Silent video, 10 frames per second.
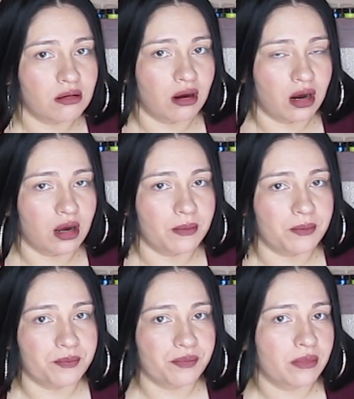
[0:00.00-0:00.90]

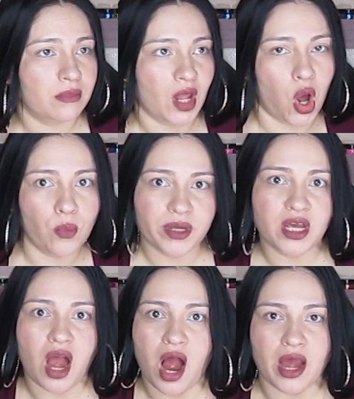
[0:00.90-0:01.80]

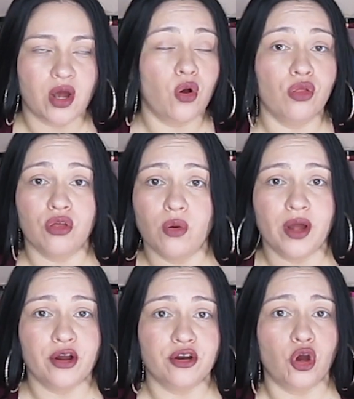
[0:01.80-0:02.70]
OPI. Although I
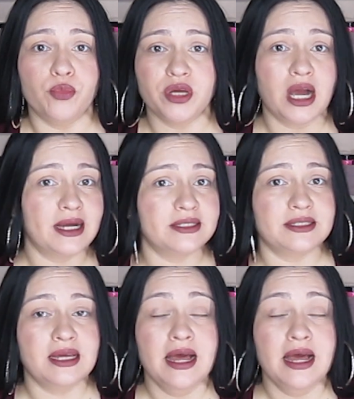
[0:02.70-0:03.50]
heard OPI's